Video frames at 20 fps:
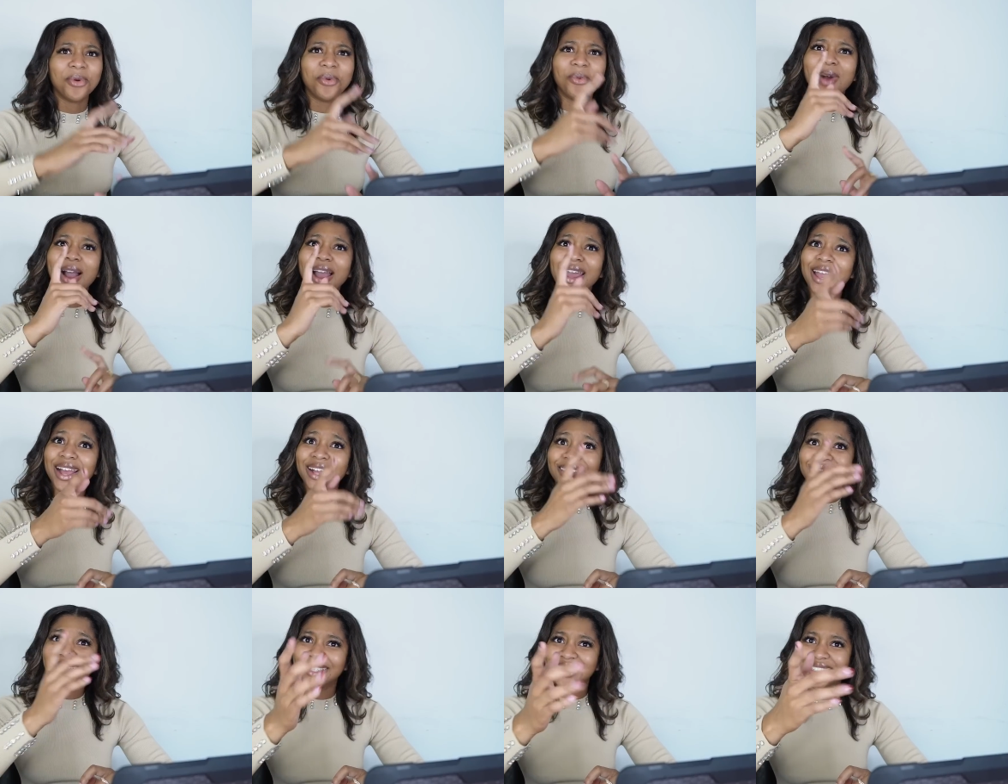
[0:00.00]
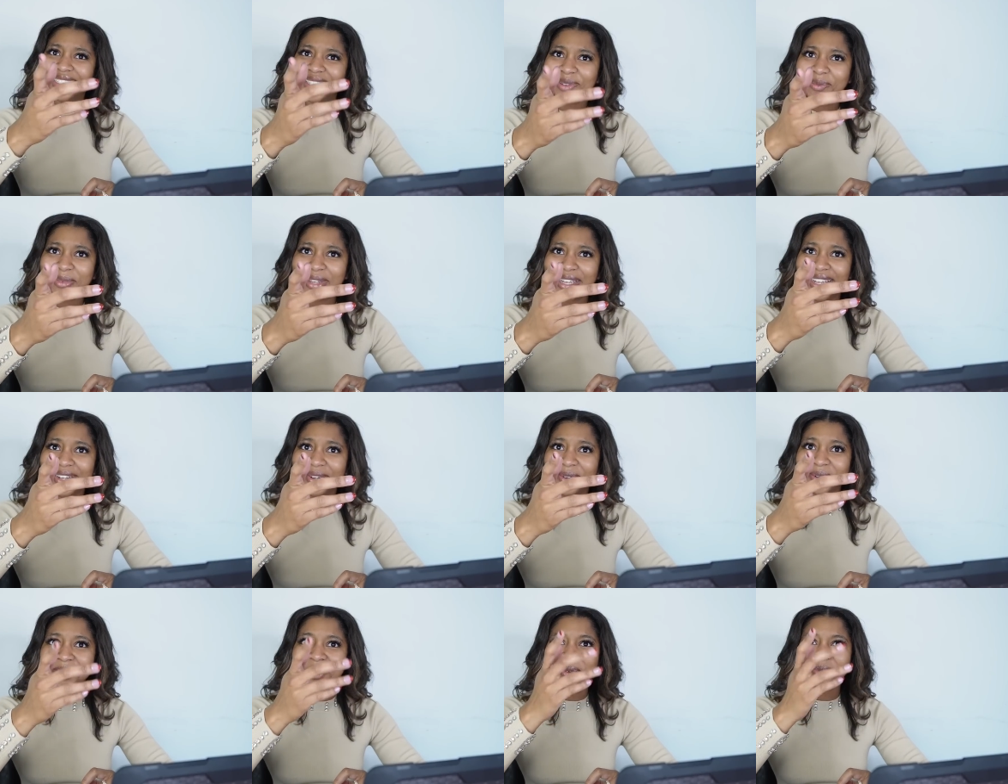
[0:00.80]
Why you did this to
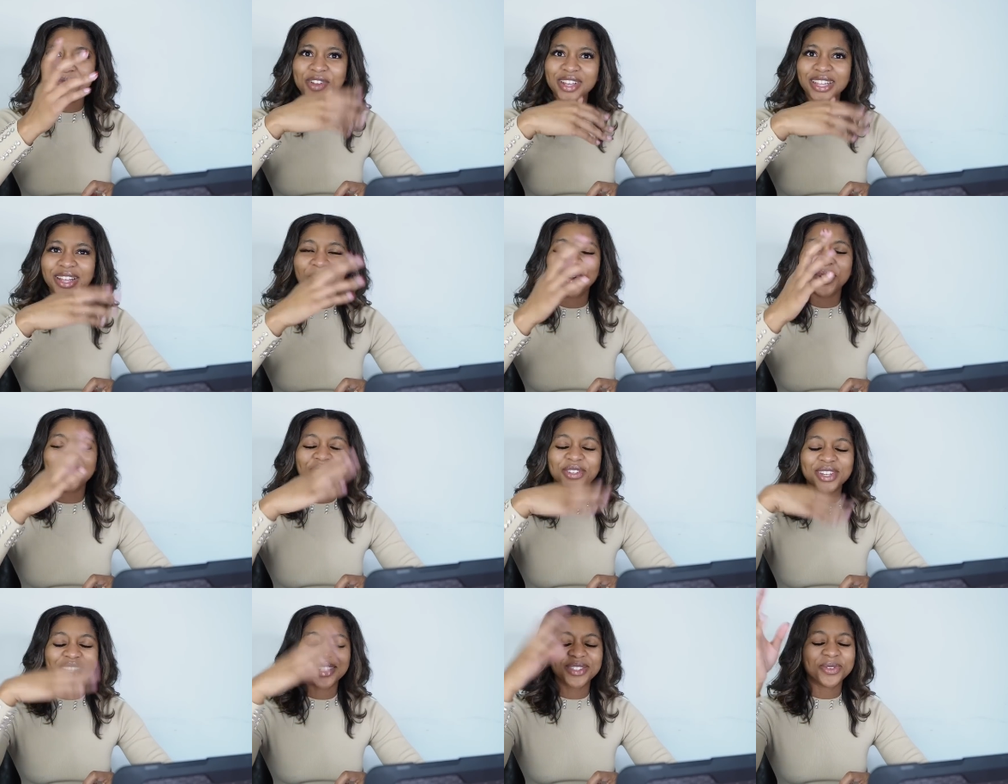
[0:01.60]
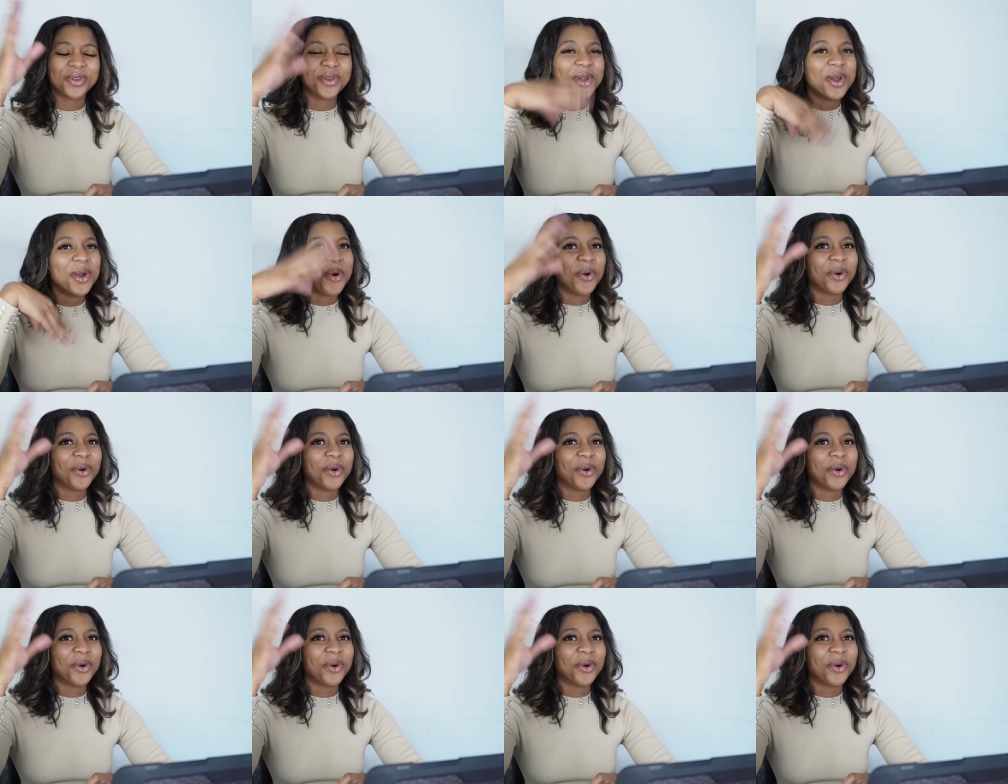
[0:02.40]
me?